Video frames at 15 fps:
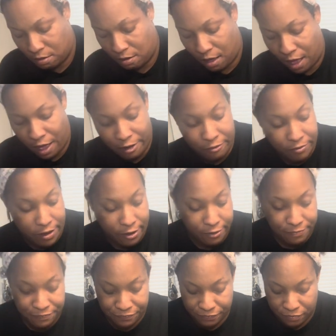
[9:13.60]
I don't know.
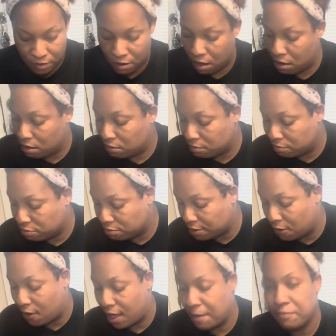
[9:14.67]
So
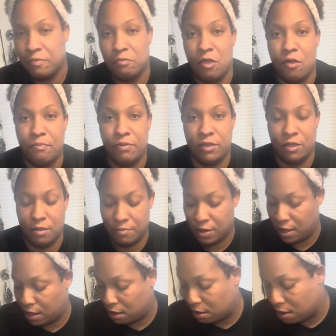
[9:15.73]
I'm going to put them
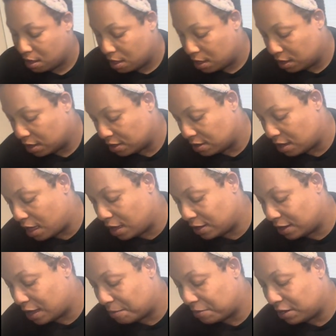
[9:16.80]
down. Because now
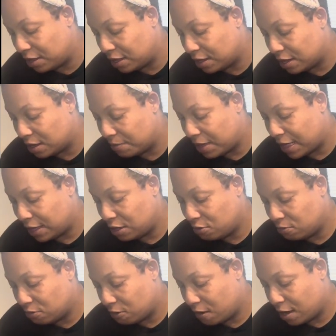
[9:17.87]
that I'm looking at them, how you
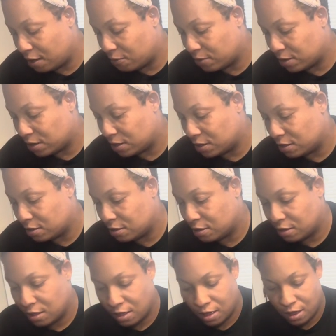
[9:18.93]
crack with this?
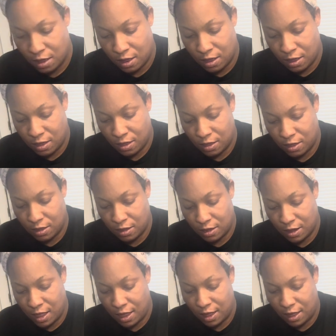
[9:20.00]

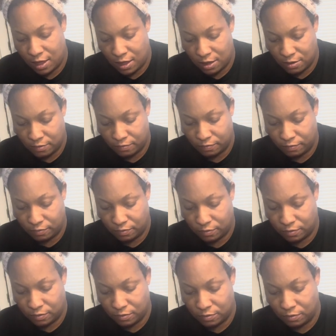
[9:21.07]
Like,
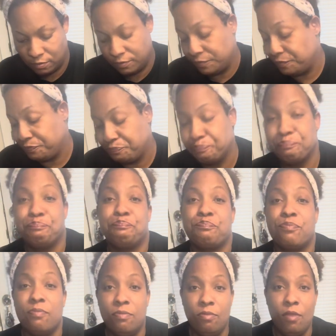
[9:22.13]

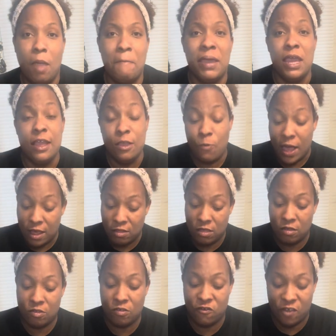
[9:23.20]
But anyways,
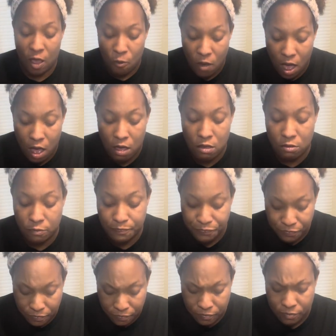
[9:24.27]
this show on
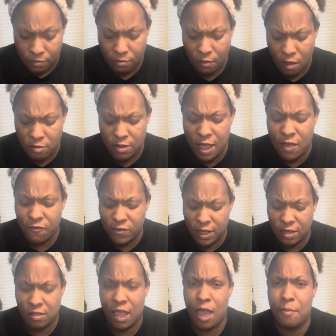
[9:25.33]

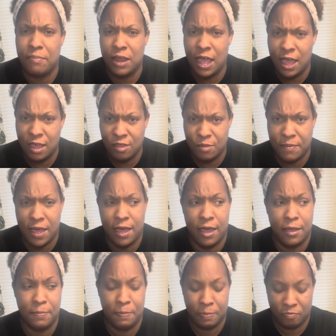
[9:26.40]
Netflix called Blind
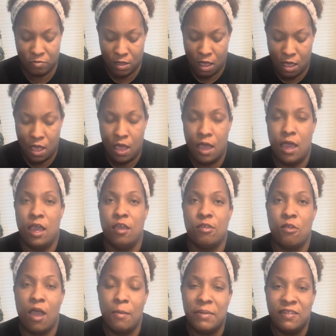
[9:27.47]
Spot. And so
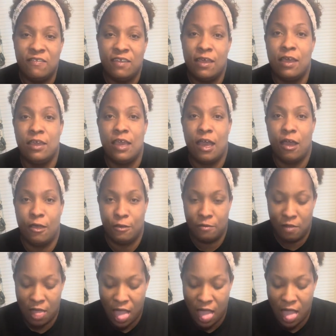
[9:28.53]
I'm going to tell y'all,